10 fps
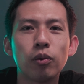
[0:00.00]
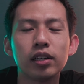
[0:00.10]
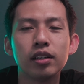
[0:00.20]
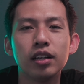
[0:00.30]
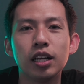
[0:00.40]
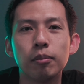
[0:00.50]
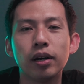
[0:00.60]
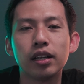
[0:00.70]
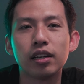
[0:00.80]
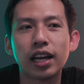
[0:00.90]
one,
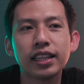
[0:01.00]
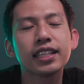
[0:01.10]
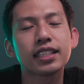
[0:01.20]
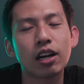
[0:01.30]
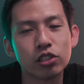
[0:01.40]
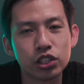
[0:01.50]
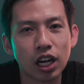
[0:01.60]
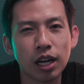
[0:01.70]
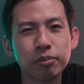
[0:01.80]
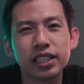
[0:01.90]
but I think it's our
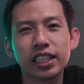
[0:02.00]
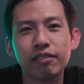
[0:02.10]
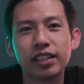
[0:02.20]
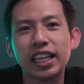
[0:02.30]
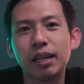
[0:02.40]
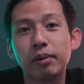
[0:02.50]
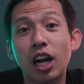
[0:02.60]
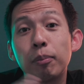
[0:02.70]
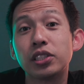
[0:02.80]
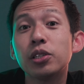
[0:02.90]
job to give the game an
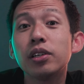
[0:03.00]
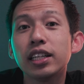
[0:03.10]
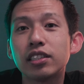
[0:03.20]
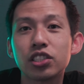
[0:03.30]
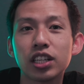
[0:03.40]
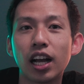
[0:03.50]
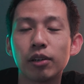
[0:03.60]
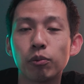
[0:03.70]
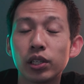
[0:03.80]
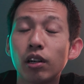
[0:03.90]
opportunity to
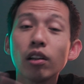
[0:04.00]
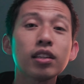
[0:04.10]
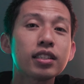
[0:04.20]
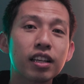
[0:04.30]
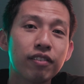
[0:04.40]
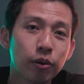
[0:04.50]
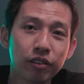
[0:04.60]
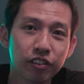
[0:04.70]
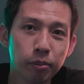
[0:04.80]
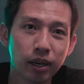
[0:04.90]
shine regardless of how we
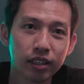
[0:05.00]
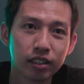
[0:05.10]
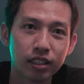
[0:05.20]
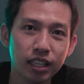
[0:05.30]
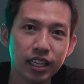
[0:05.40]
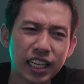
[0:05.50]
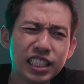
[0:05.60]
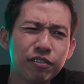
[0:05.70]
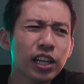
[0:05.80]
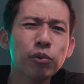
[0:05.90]
feel about it.
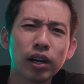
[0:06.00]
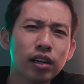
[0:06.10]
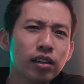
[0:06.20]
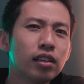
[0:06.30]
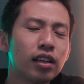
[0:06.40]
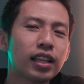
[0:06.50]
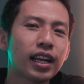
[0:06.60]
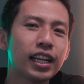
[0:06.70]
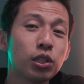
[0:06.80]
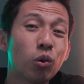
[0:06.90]
It's very rare that
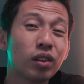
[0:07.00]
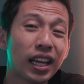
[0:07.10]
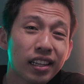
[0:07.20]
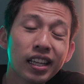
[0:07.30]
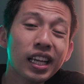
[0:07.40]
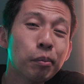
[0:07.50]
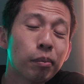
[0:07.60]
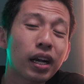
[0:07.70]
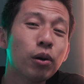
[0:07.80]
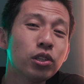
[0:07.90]
I don't like a game,
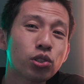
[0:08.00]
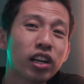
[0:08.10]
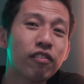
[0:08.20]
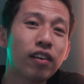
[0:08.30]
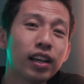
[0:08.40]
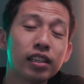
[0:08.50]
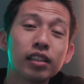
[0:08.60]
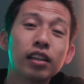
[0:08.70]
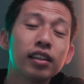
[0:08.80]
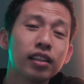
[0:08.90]
but I always try to find the
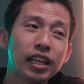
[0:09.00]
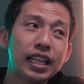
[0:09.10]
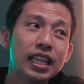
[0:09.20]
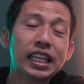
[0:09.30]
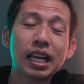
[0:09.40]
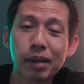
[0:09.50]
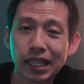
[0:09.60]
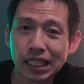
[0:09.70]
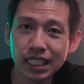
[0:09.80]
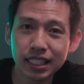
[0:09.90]
good in the game
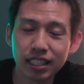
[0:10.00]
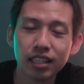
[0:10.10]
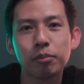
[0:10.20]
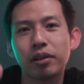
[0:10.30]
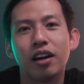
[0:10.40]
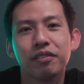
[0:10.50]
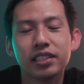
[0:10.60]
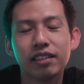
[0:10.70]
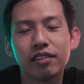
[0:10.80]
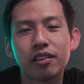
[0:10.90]
at least. But
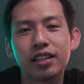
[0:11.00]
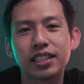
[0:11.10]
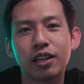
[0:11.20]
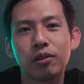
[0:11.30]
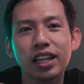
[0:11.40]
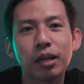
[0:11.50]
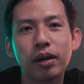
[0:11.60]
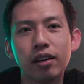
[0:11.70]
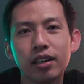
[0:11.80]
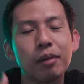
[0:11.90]
obviously, if there are things I don't like
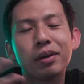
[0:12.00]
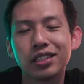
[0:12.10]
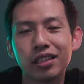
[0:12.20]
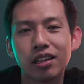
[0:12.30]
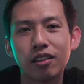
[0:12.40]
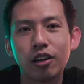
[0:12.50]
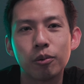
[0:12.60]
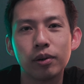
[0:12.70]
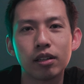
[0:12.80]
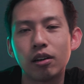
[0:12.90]
about it, I mentioned it along
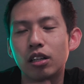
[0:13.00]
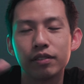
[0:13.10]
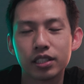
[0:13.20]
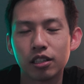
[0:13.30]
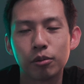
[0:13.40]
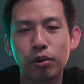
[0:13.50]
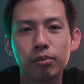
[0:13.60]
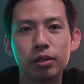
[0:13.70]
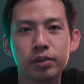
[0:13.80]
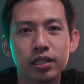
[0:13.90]
with all of its other
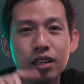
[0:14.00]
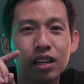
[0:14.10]
problems.